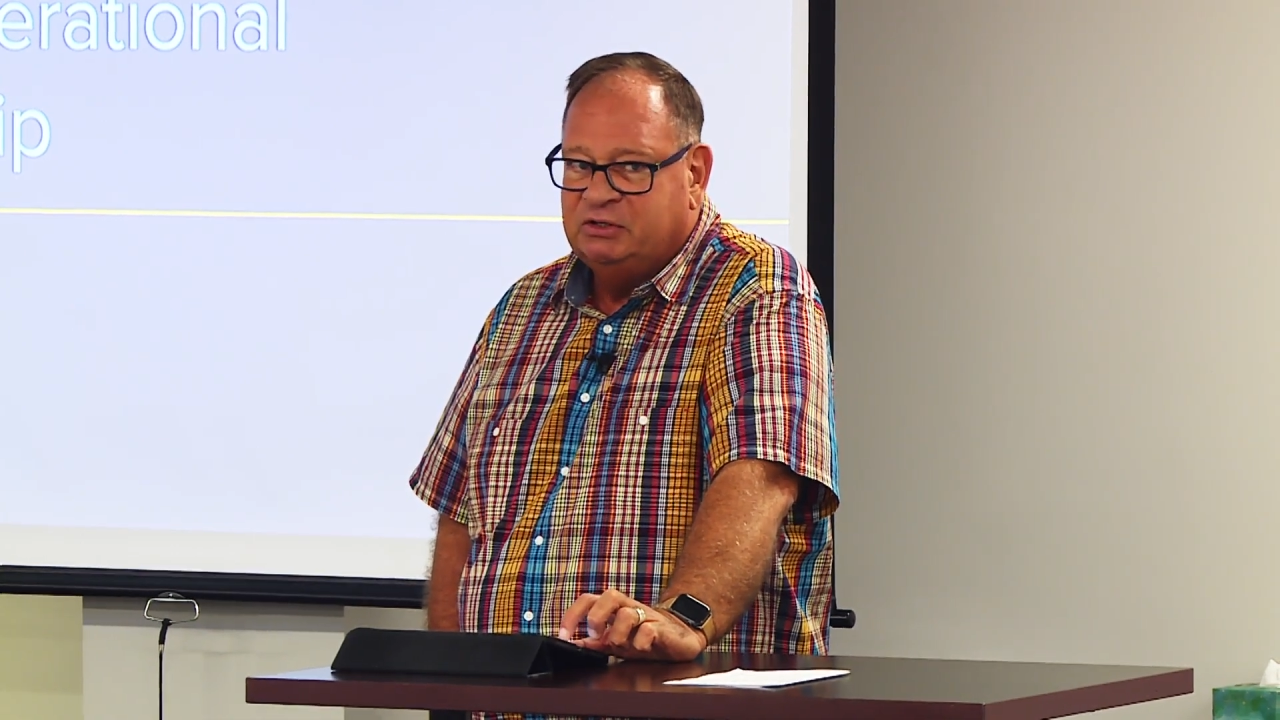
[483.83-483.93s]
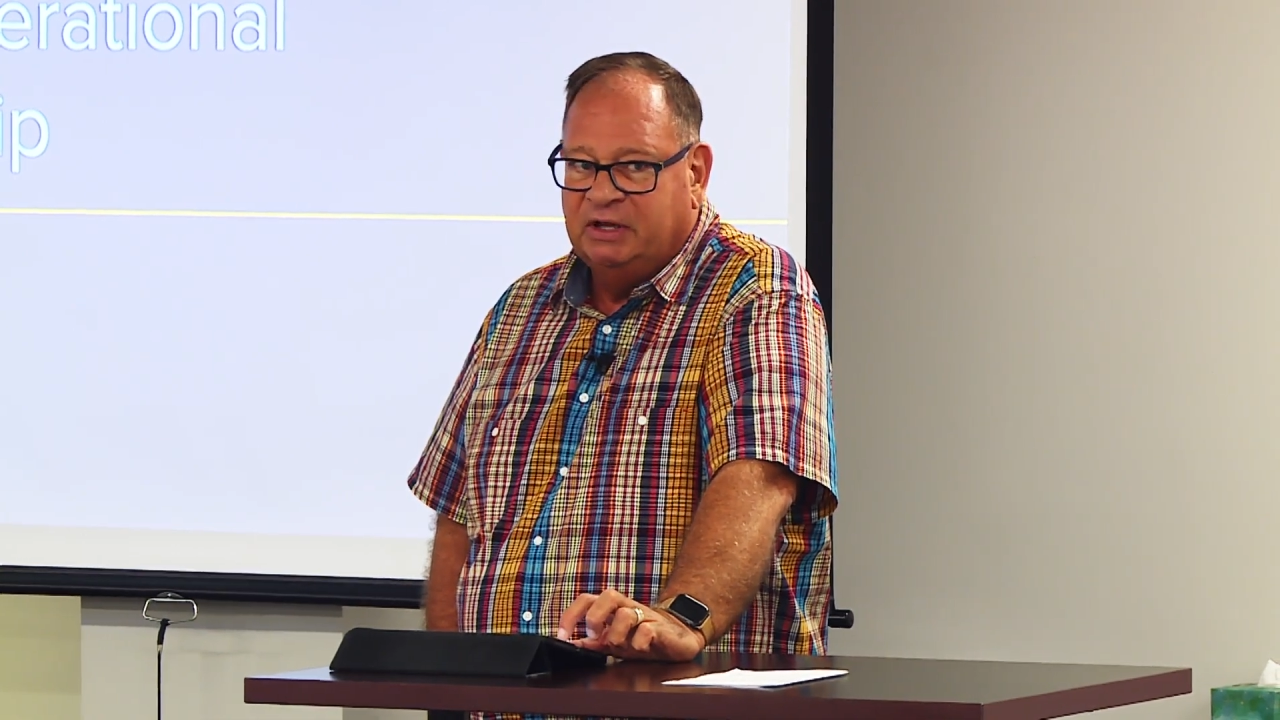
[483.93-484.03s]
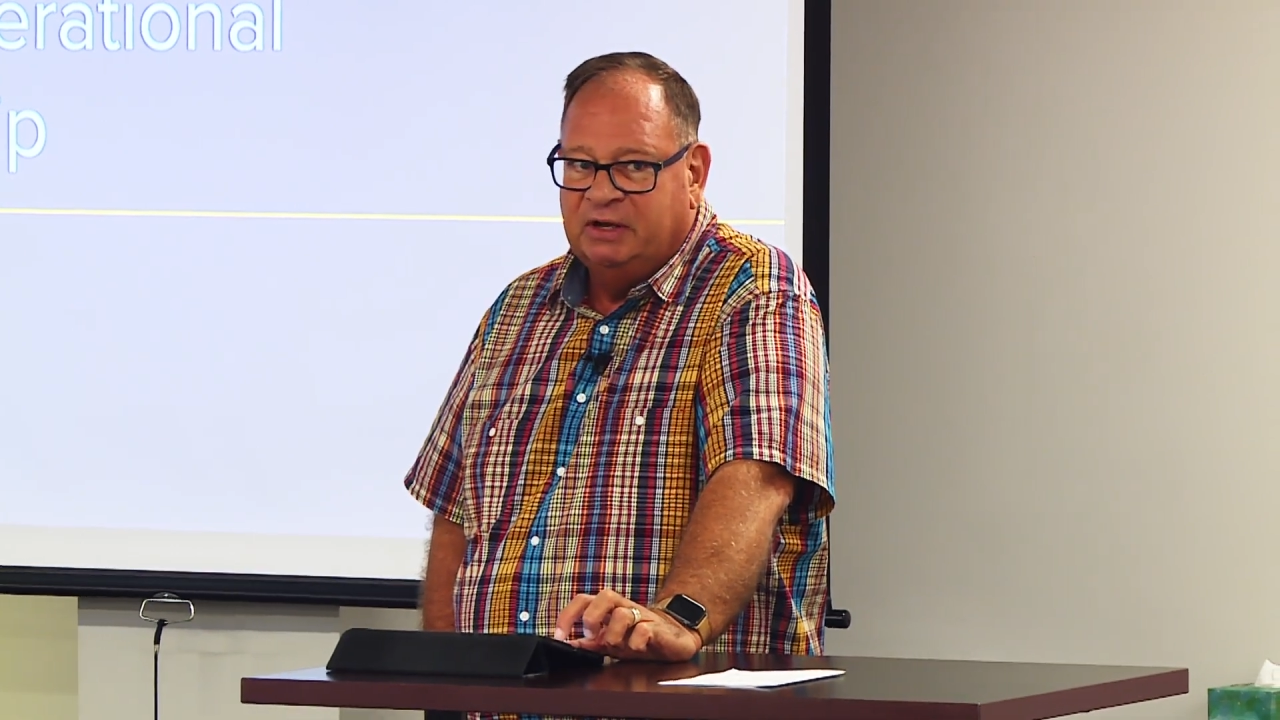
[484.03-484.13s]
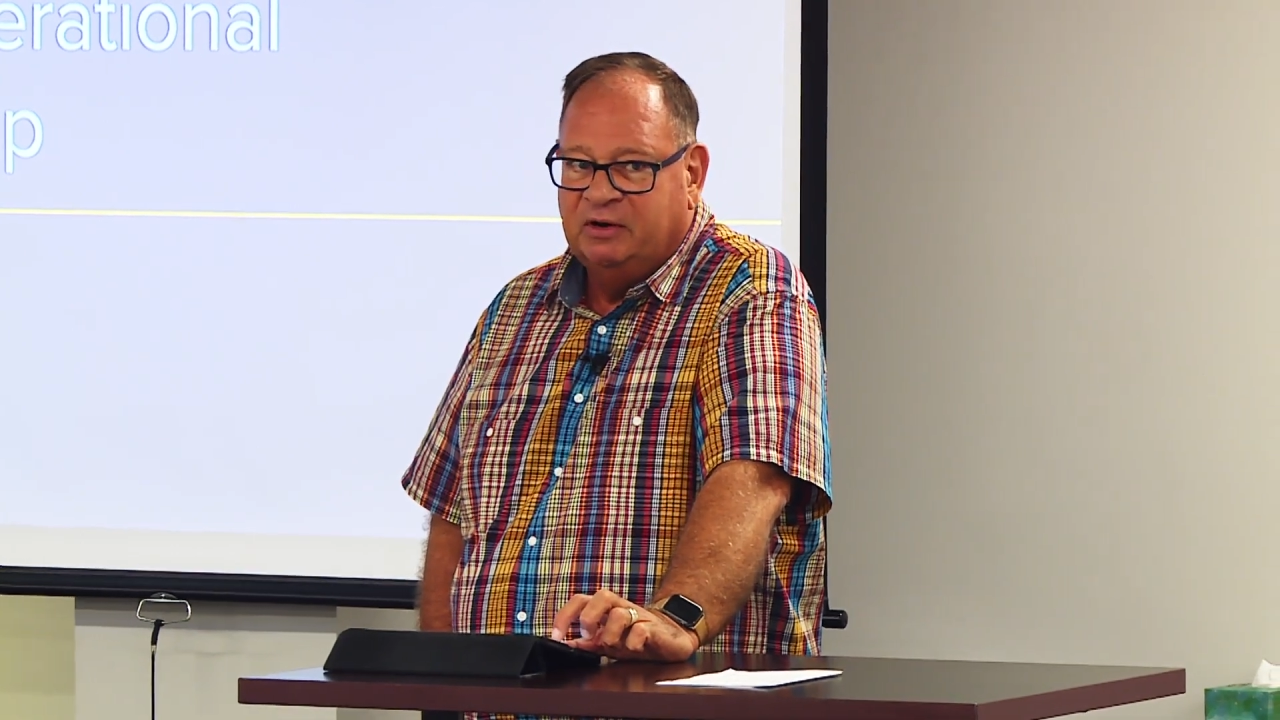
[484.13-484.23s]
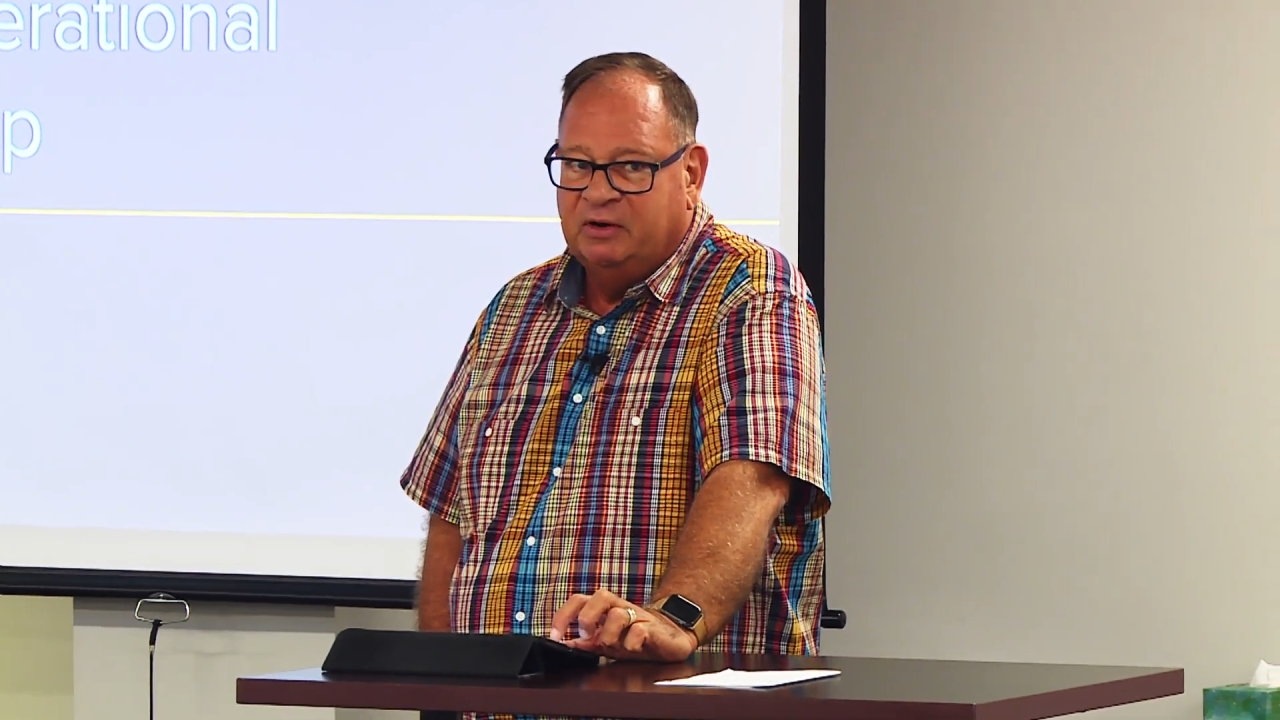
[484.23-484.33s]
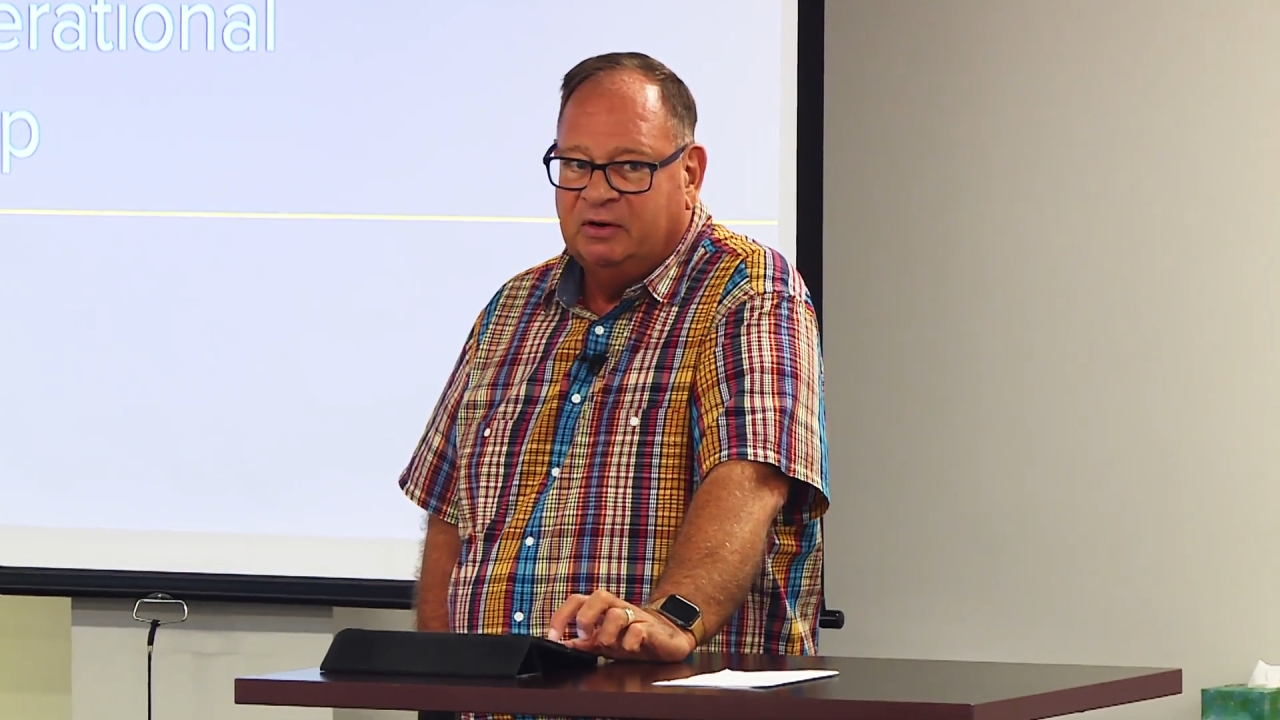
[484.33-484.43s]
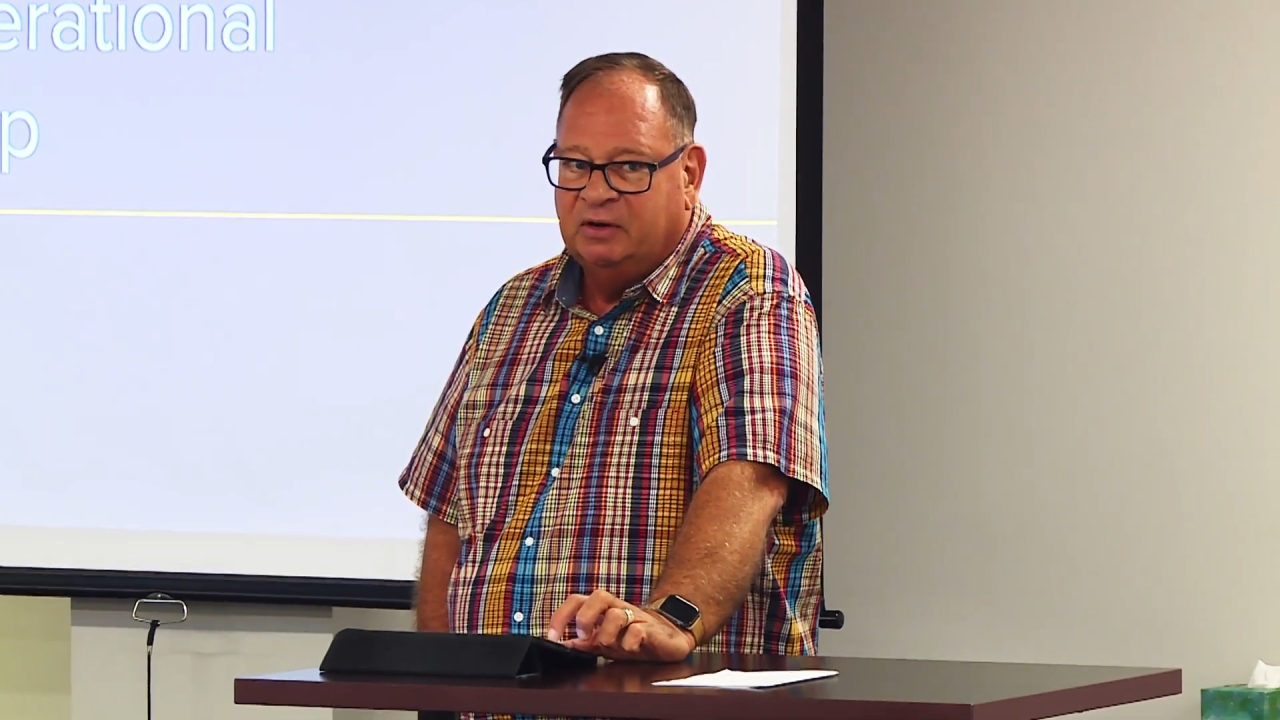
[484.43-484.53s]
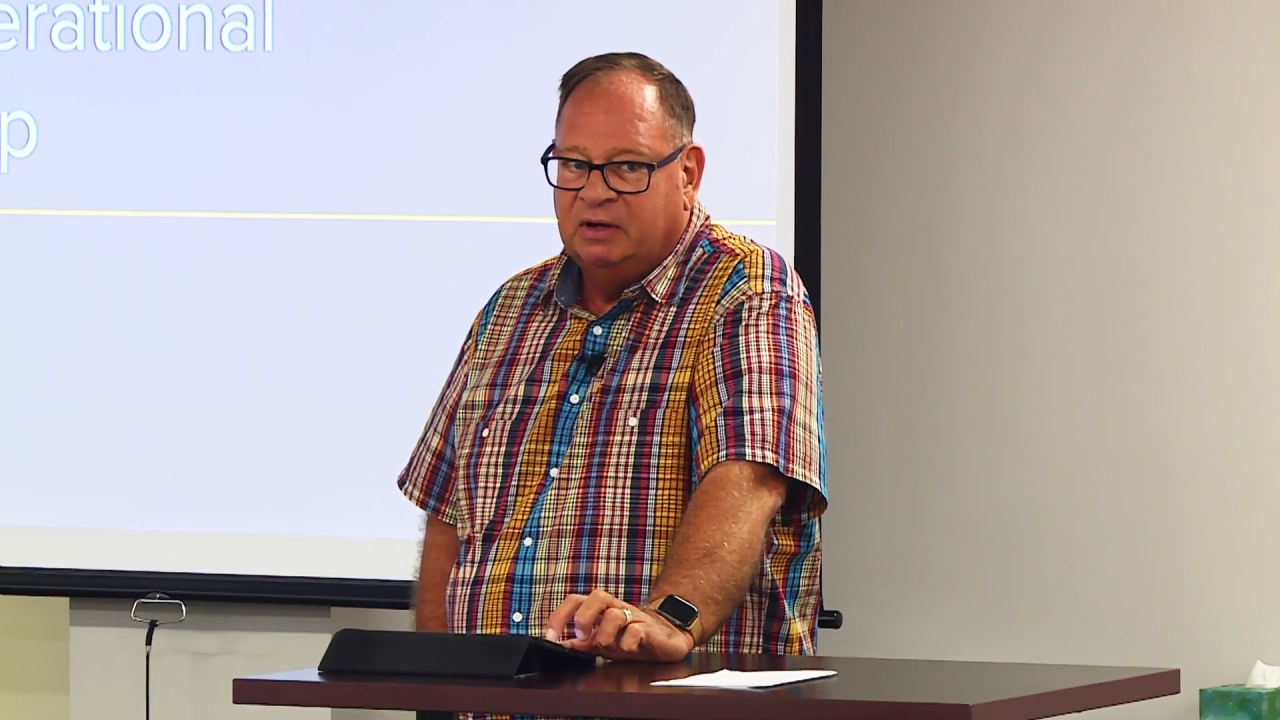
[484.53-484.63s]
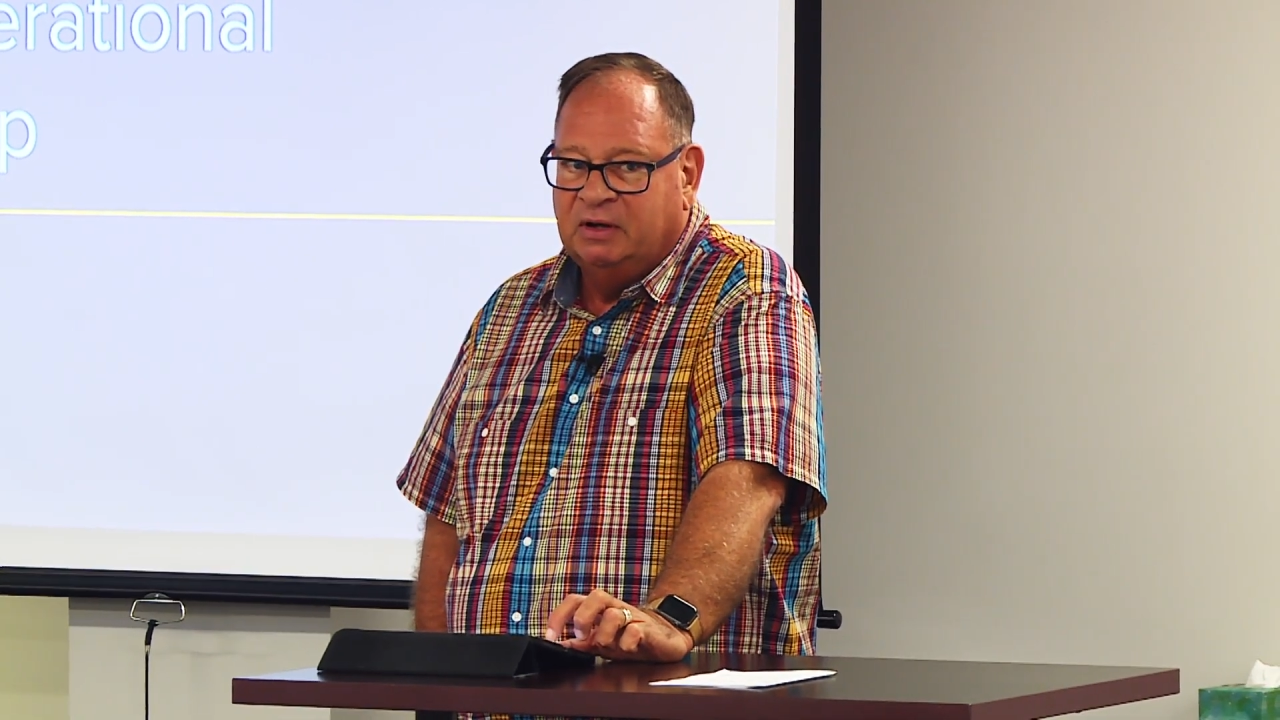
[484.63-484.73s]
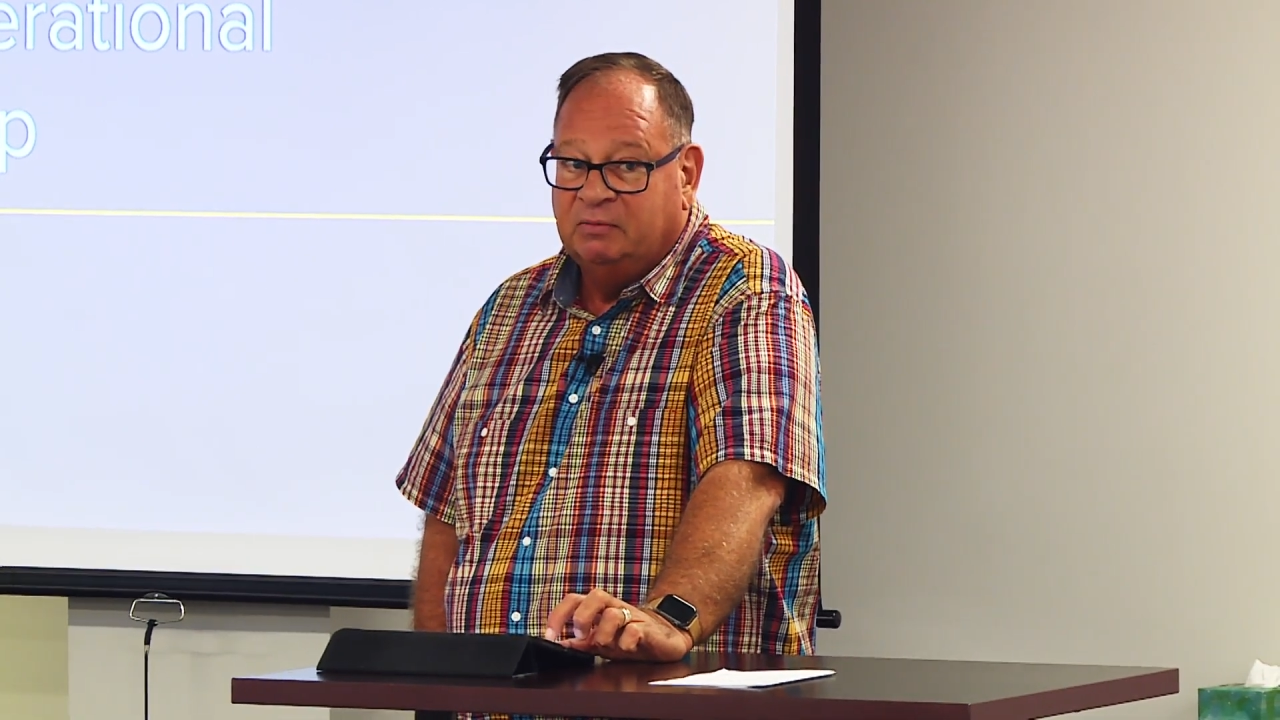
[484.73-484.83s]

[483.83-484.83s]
and our